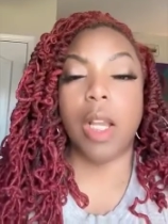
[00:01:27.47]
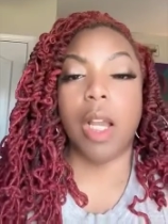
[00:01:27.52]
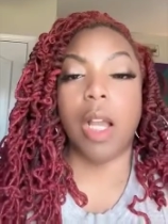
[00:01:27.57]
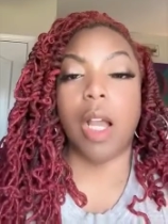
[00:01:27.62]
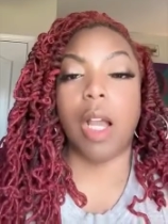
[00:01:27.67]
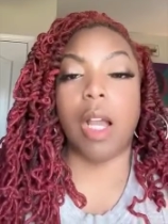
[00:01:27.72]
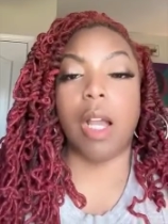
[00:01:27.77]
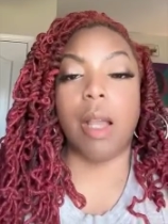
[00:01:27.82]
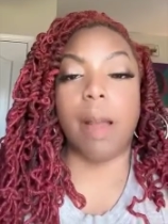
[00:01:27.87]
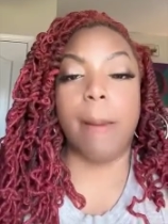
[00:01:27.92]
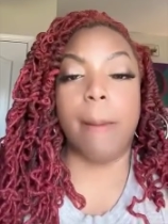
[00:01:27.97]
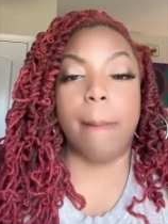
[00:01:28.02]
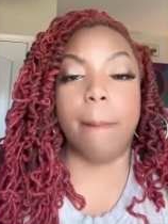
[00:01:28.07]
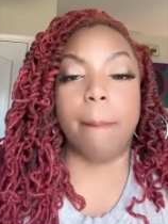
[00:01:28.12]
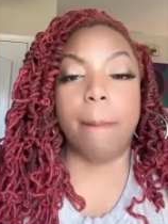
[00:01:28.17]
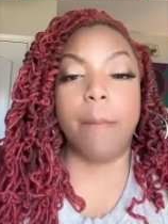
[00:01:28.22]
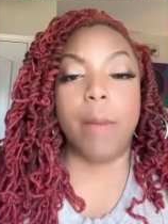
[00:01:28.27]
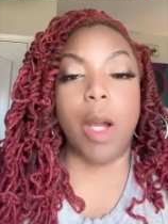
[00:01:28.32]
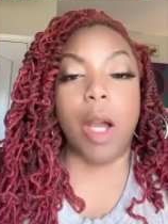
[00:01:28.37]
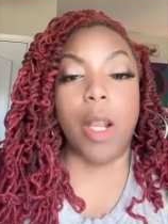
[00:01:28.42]

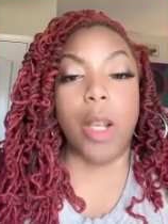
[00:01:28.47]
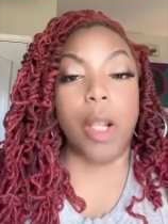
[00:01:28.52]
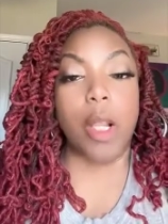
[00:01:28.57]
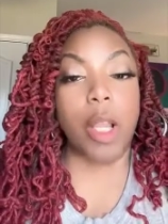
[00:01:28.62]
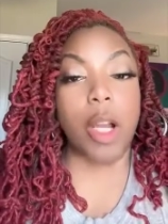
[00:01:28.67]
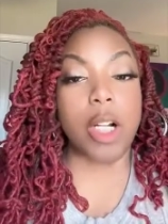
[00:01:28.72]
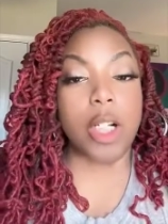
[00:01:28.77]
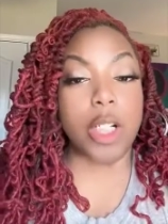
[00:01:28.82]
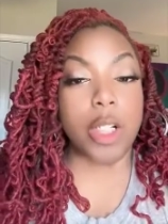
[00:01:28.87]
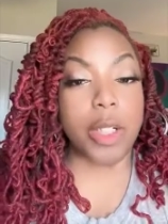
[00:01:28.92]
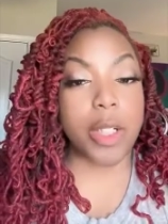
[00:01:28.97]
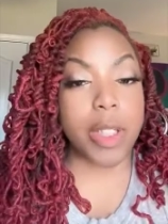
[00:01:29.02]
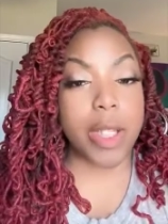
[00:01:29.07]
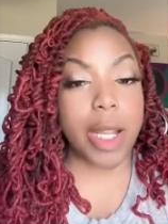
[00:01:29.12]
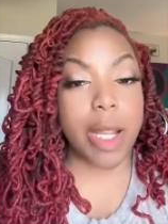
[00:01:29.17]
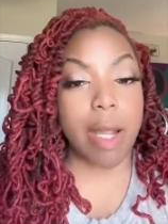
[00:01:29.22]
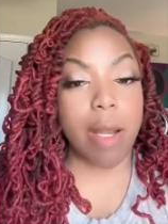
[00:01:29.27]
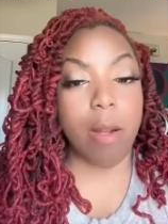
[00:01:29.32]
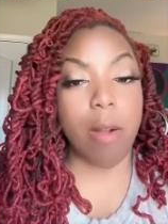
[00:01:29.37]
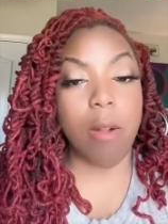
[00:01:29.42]
um, on a larger
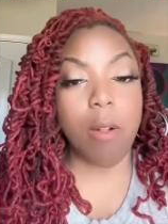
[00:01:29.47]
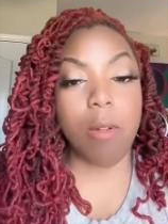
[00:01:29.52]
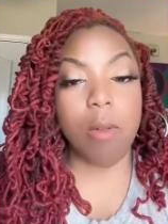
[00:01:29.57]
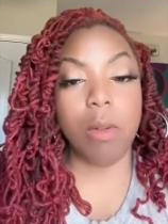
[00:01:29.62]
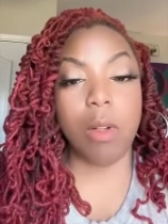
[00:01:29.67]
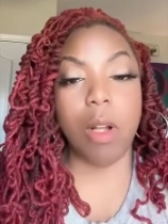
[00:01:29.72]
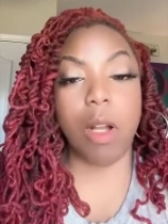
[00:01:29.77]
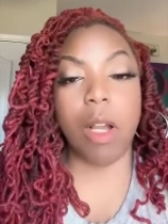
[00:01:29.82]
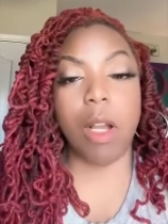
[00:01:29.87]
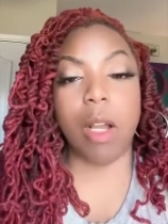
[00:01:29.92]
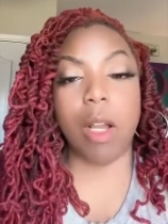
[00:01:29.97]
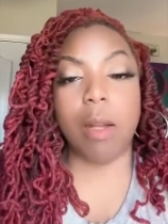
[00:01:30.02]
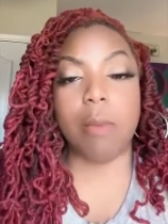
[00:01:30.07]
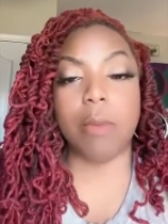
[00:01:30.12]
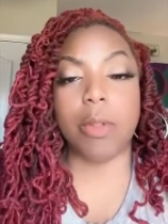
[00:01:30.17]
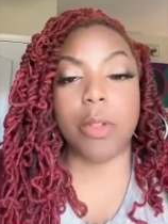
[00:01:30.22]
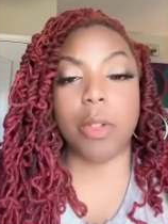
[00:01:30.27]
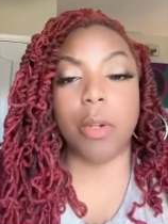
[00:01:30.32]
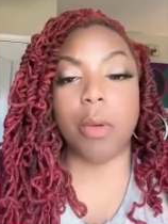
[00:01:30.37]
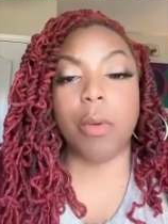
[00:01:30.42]
scale um,
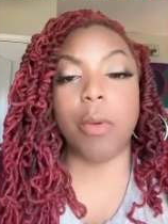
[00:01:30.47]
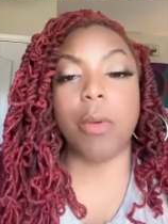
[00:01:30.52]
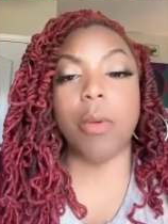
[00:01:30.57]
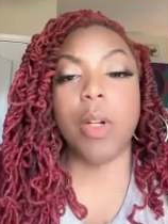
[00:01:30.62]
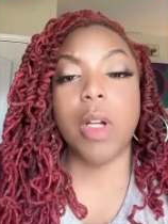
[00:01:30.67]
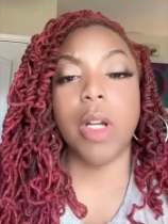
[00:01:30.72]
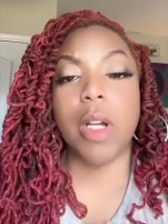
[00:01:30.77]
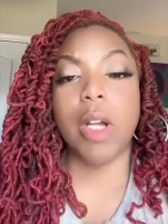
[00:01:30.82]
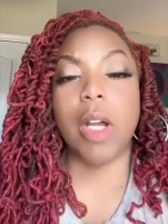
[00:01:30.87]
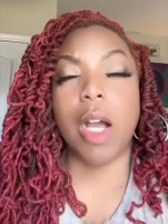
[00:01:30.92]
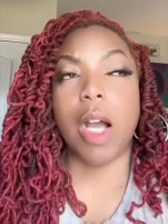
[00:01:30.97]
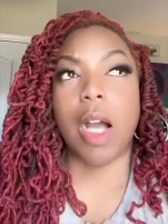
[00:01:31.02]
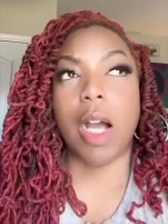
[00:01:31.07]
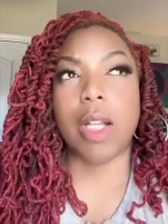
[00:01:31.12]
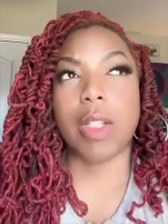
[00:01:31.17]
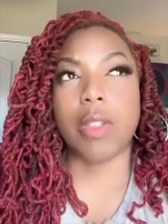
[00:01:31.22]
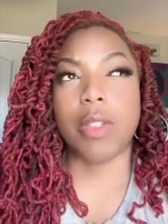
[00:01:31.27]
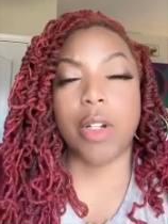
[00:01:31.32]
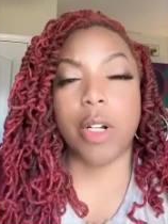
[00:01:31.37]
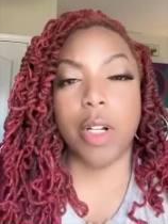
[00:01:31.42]
so uh,
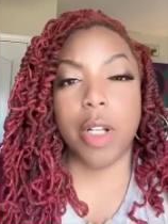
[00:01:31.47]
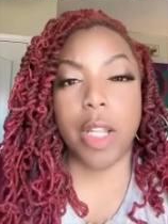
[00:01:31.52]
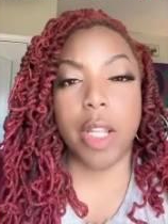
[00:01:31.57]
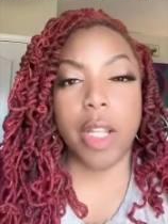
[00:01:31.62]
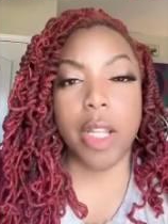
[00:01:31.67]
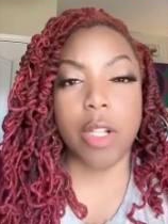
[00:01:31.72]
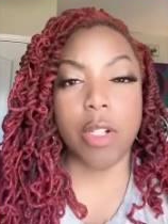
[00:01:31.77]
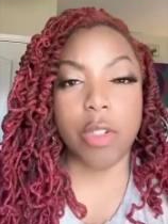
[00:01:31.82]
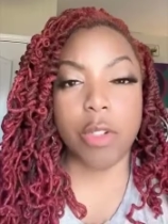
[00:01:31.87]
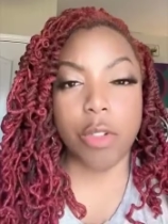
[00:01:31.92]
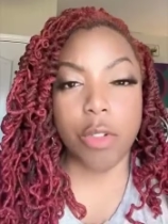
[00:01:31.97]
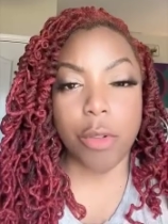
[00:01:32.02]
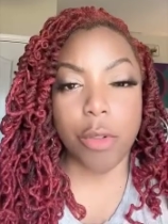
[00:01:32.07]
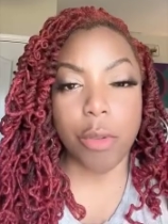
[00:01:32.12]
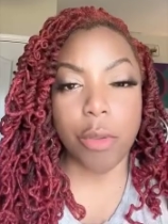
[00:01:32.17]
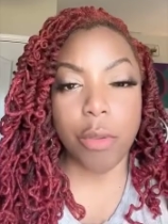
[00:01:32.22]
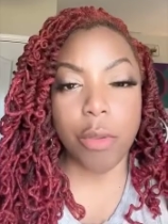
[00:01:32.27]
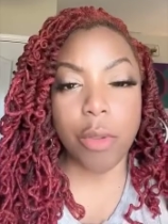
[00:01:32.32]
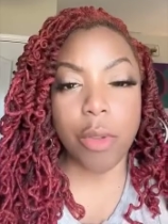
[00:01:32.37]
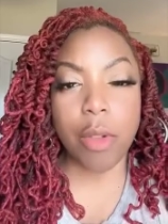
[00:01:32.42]
starting in
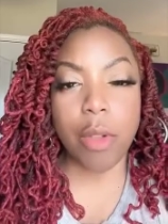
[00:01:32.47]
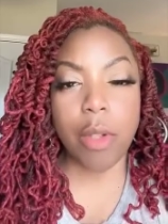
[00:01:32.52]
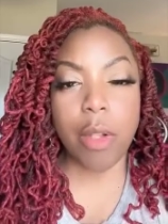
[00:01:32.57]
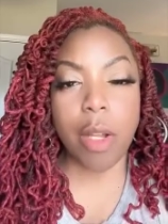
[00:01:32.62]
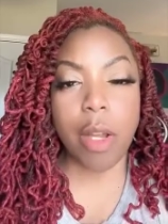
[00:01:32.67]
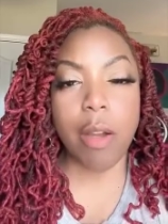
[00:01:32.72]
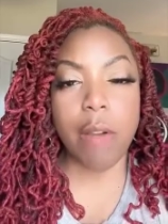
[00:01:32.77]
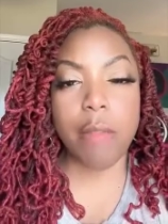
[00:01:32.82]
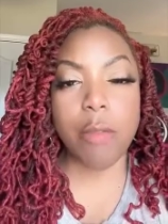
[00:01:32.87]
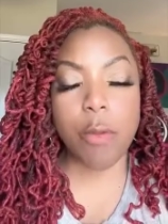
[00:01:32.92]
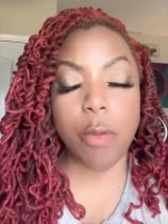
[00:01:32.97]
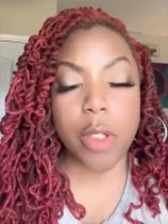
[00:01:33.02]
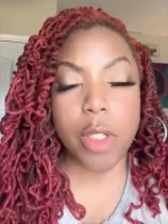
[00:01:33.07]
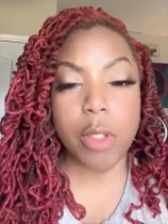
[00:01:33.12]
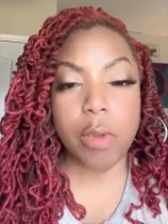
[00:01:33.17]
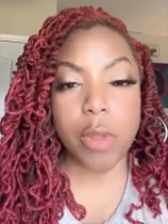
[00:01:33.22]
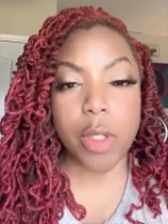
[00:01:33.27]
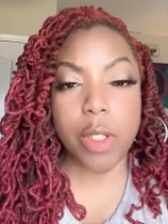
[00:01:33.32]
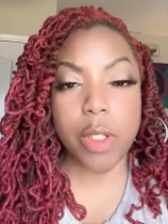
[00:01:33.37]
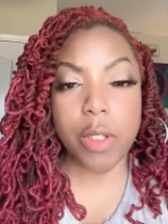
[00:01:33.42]
June of
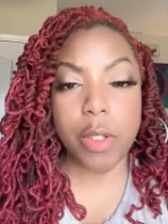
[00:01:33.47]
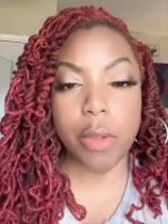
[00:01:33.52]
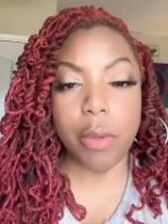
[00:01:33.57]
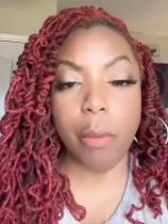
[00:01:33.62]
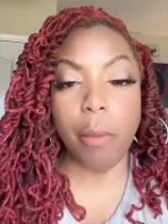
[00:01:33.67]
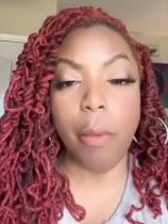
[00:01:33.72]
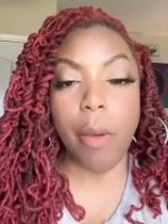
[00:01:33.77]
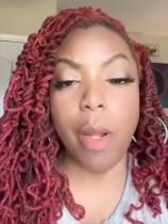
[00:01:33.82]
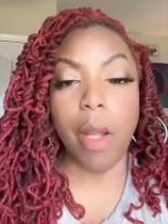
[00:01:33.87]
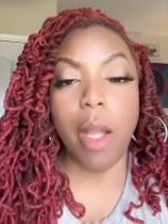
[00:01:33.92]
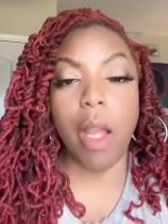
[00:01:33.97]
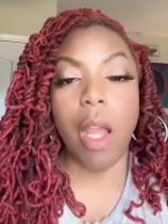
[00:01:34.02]
2022,